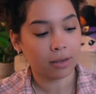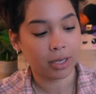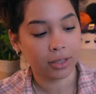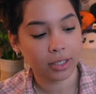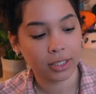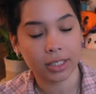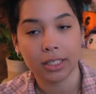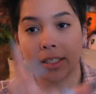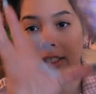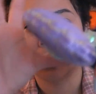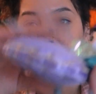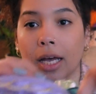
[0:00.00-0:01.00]
about these
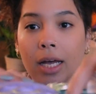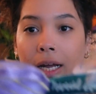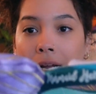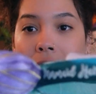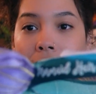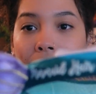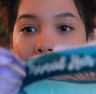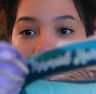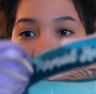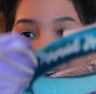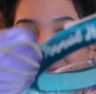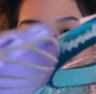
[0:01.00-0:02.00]
is
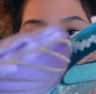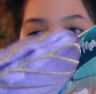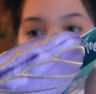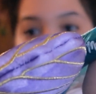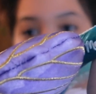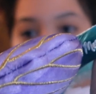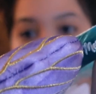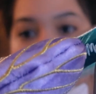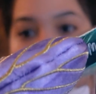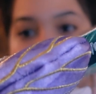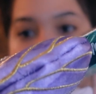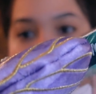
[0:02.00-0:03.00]
that they
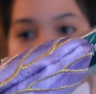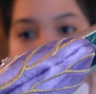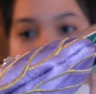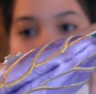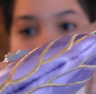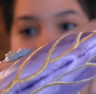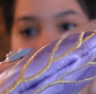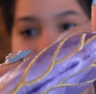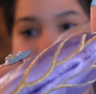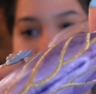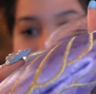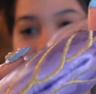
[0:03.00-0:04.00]
have that in like
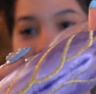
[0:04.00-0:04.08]
little